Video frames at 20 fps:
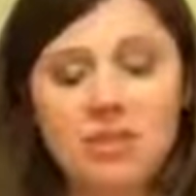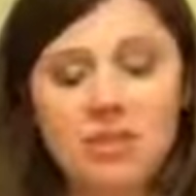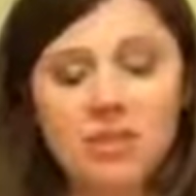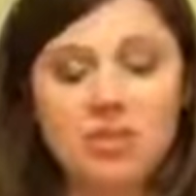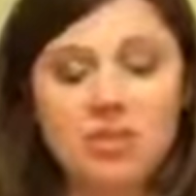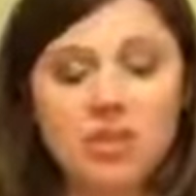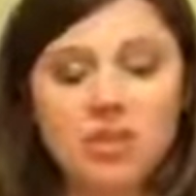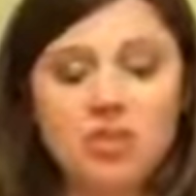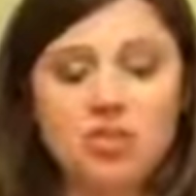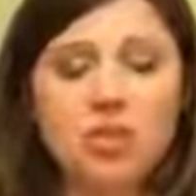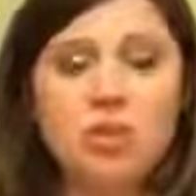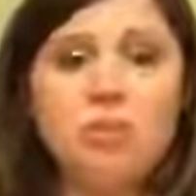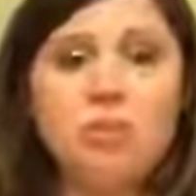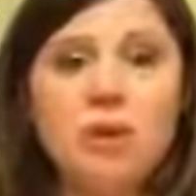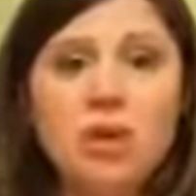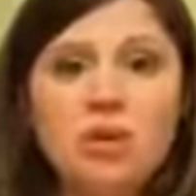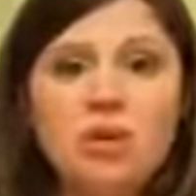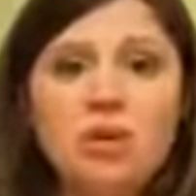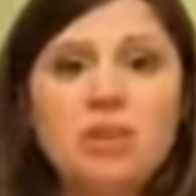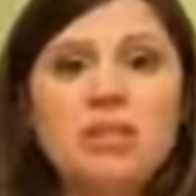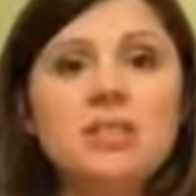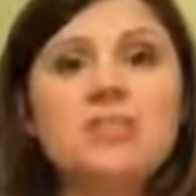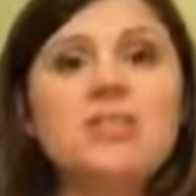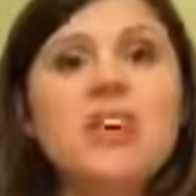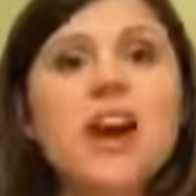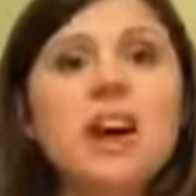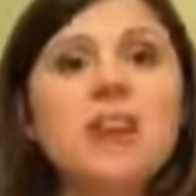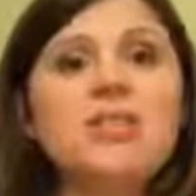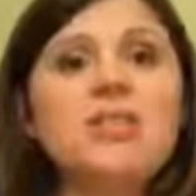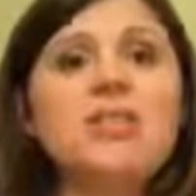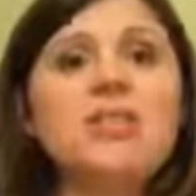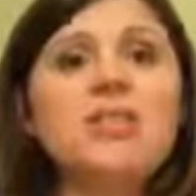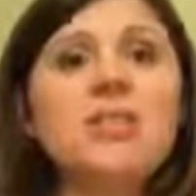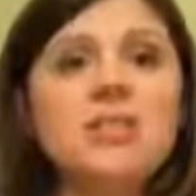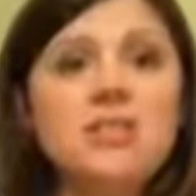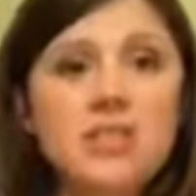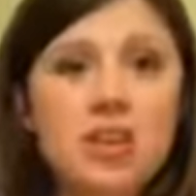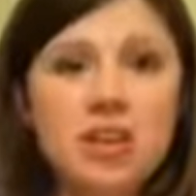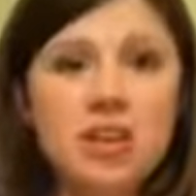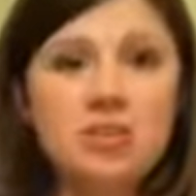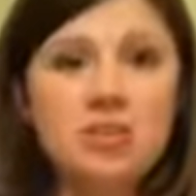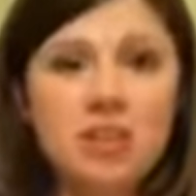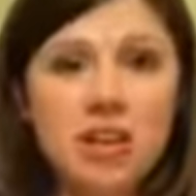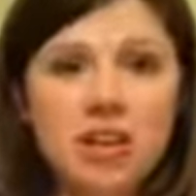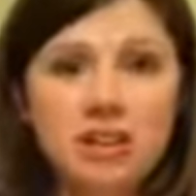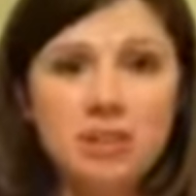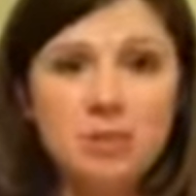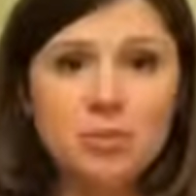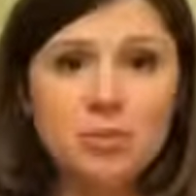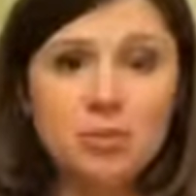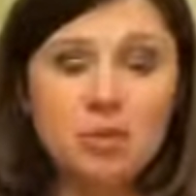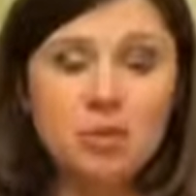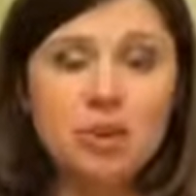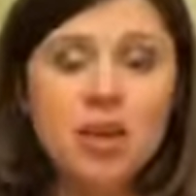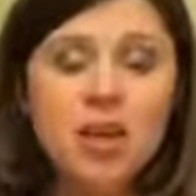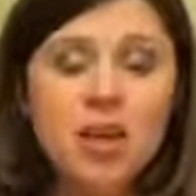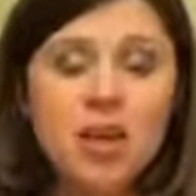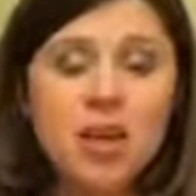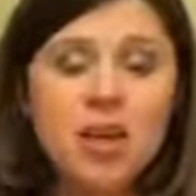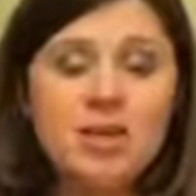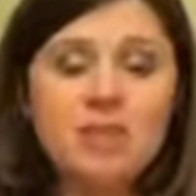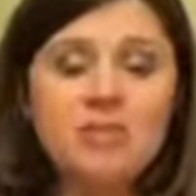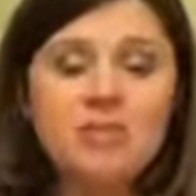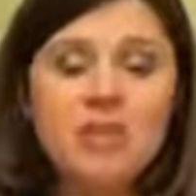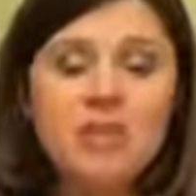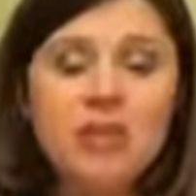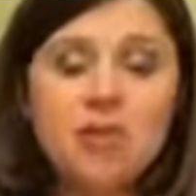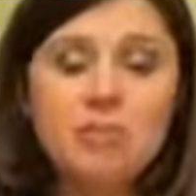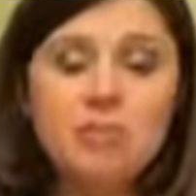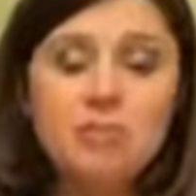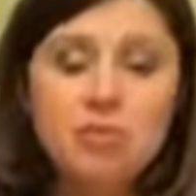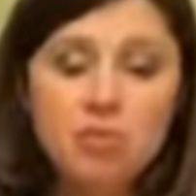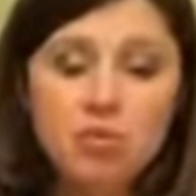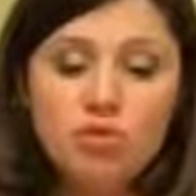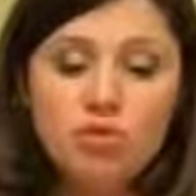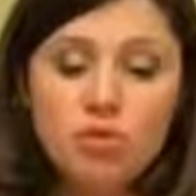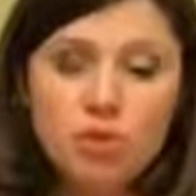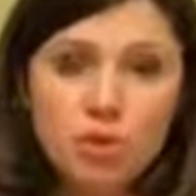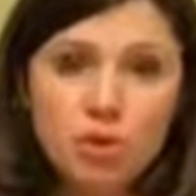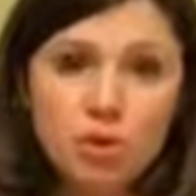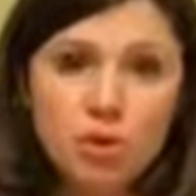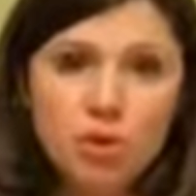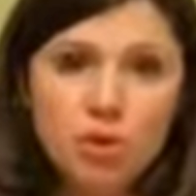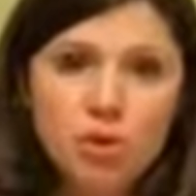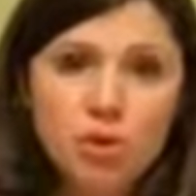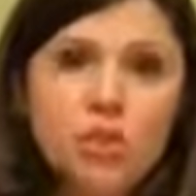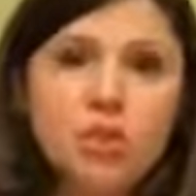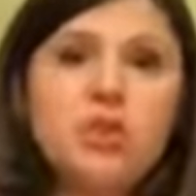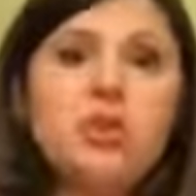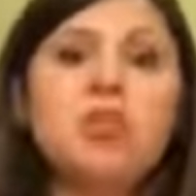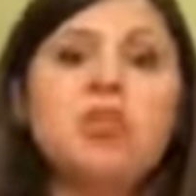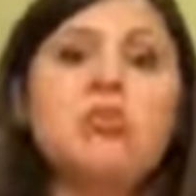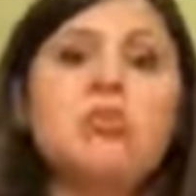the SenSura Mio is the fact that it is very flexible, it's very movable. You